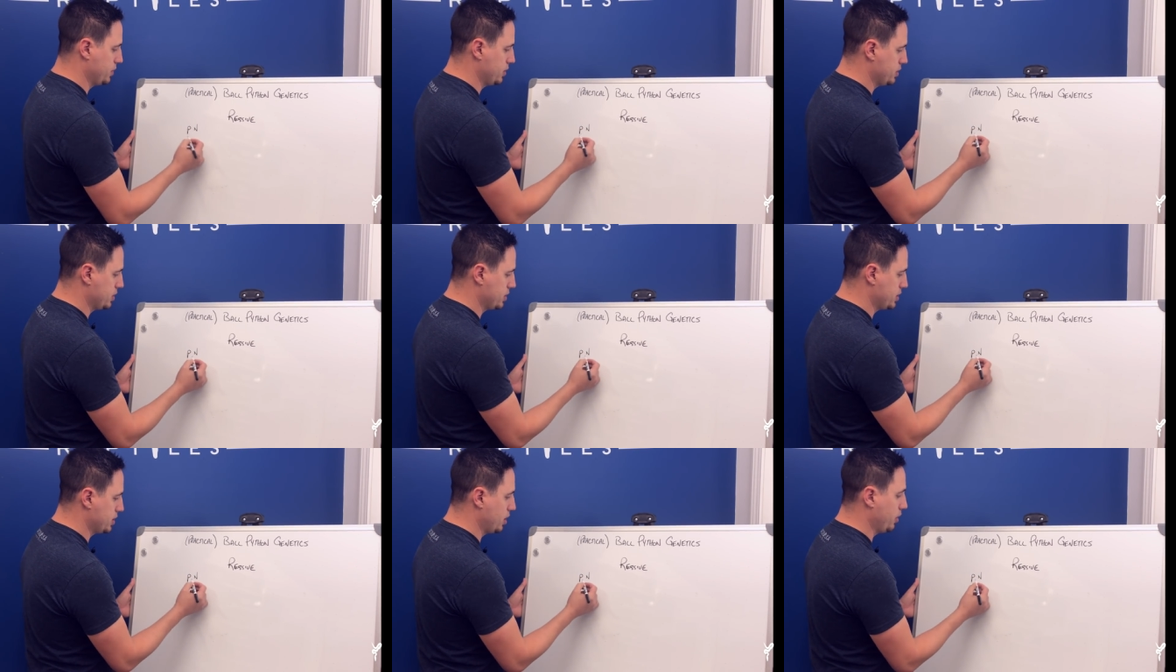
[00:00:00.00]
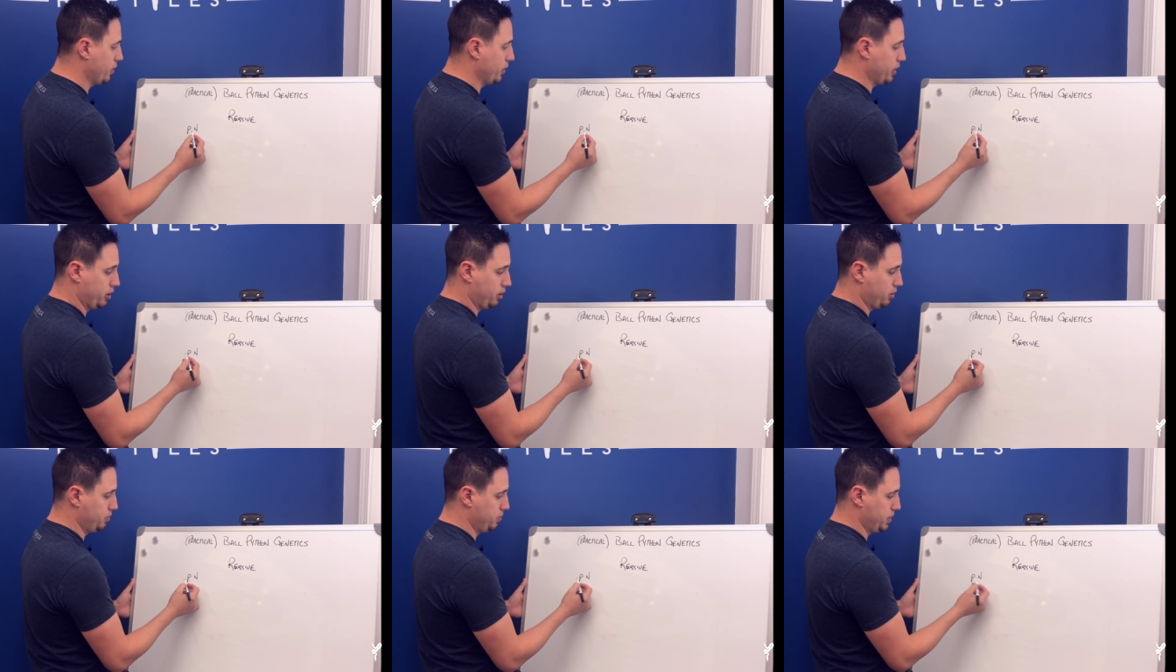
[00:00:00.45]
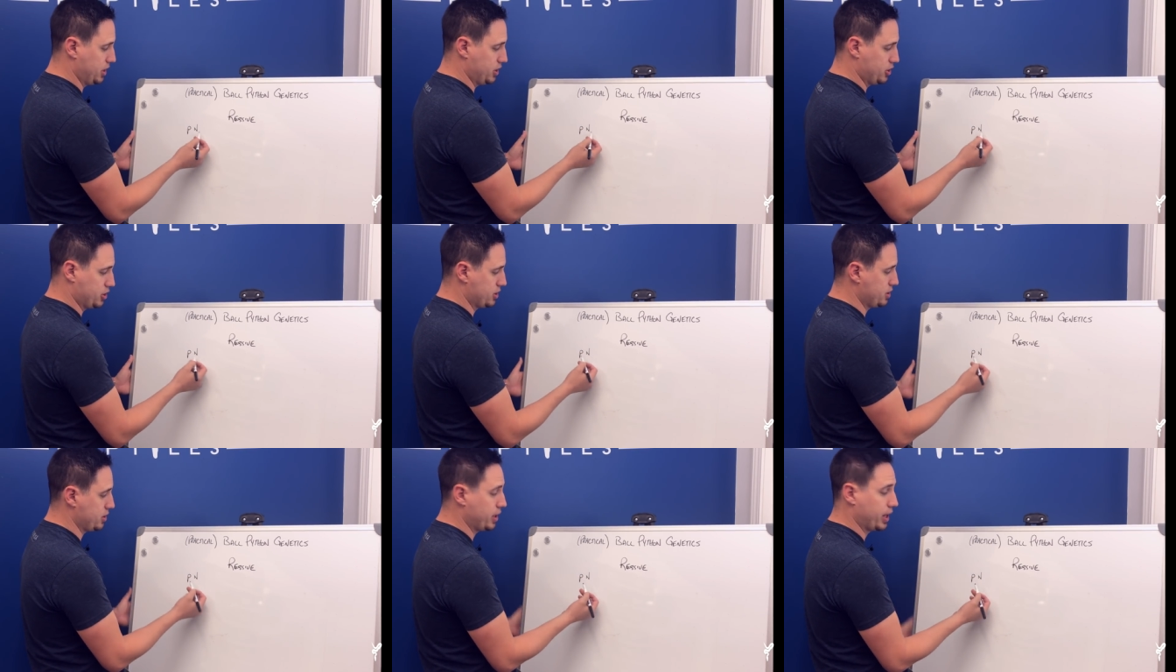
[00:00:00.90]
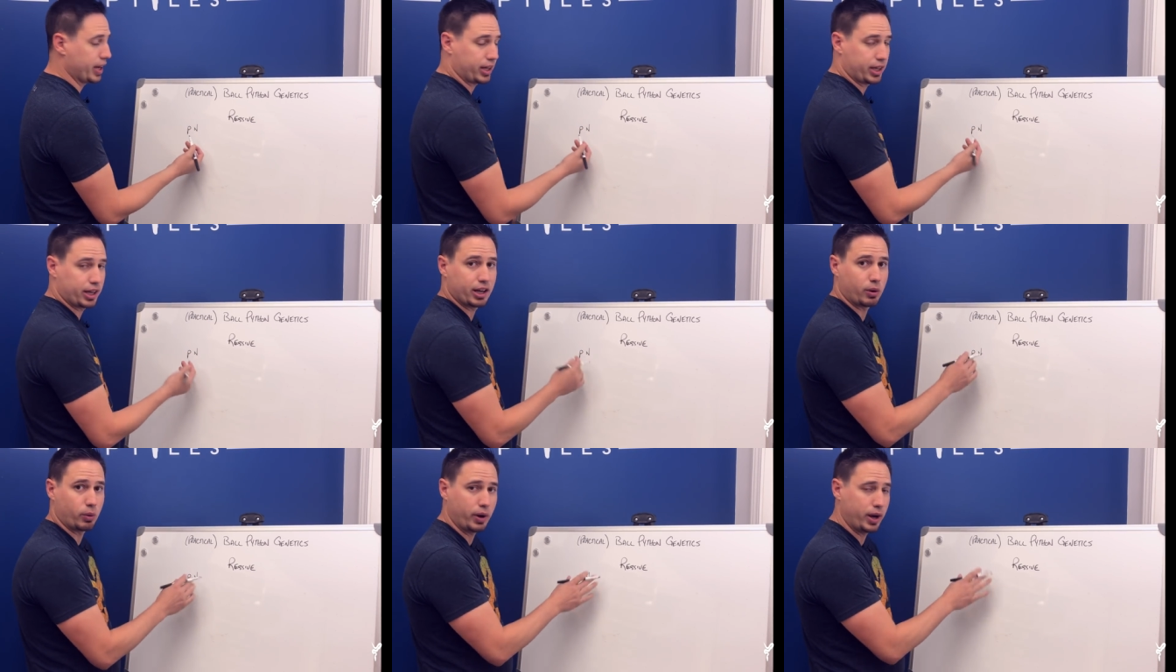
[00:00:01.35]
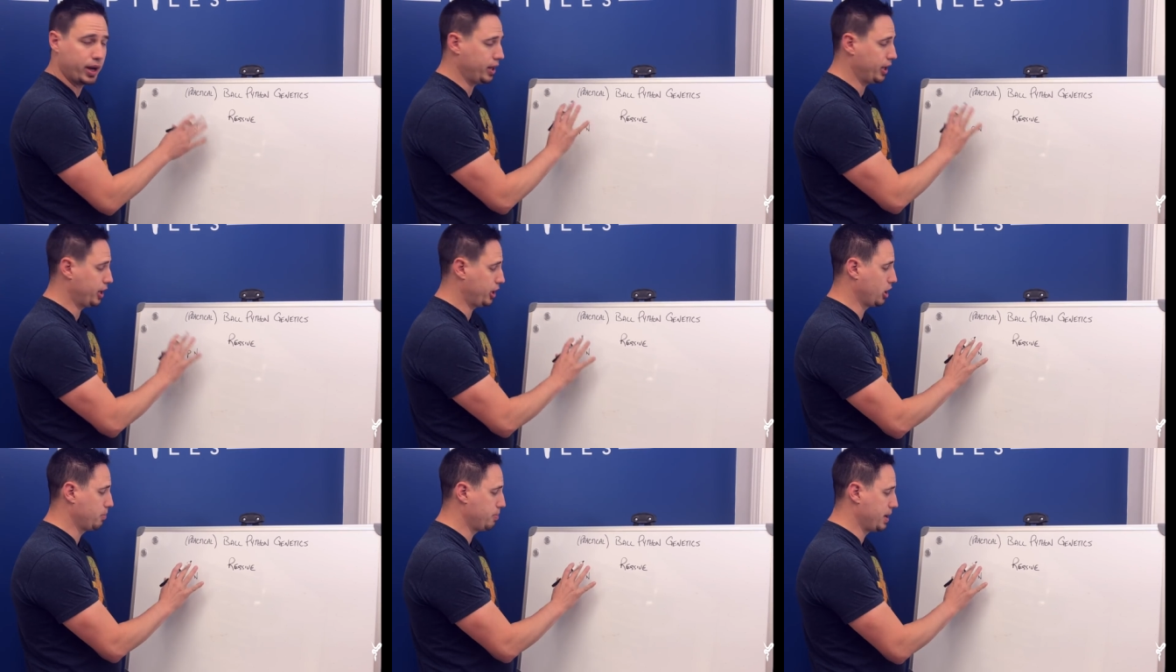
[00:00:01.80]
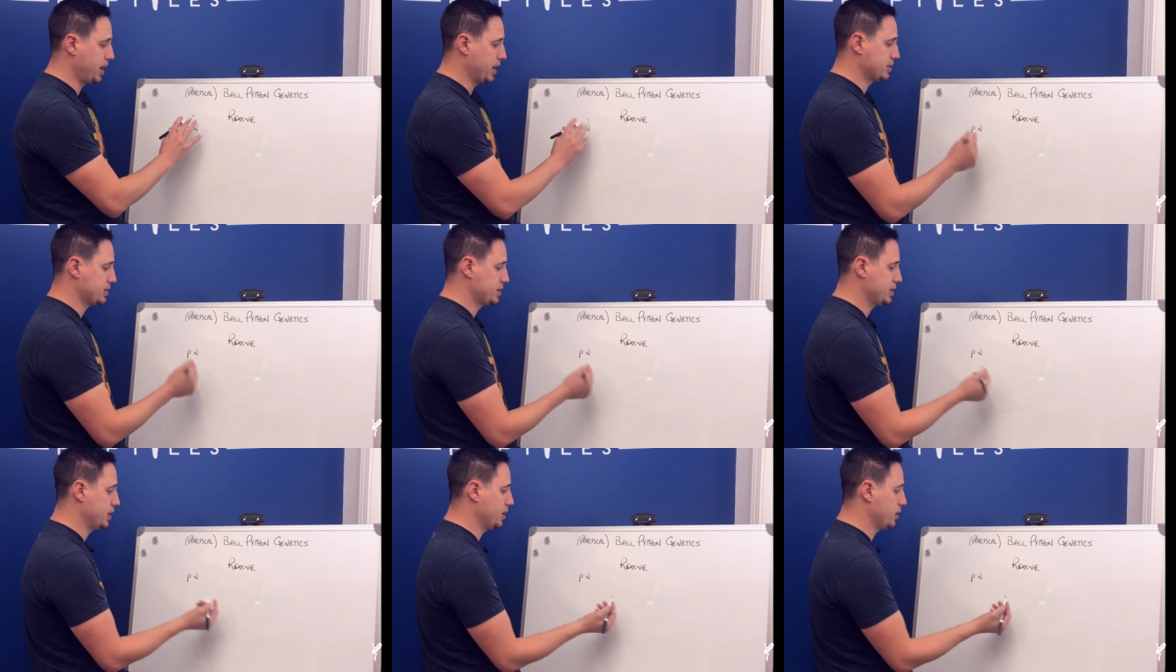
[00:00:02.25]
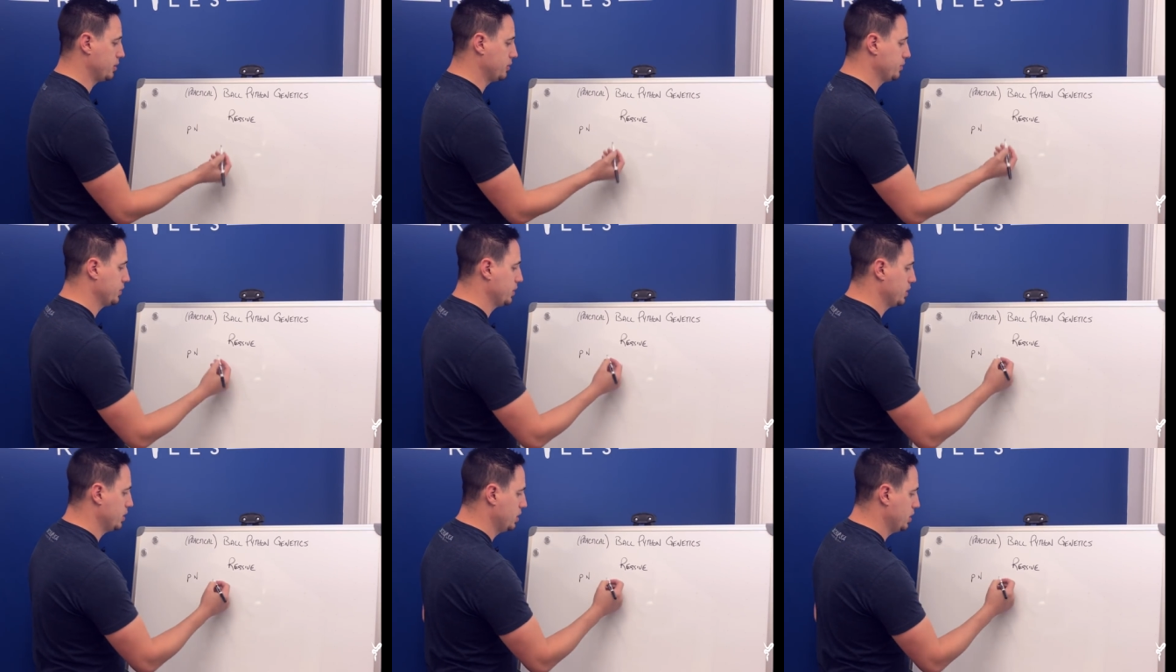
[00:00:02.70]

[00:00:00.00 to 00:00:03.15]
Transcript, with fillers: So it'll be just like, in a way, like our pastel,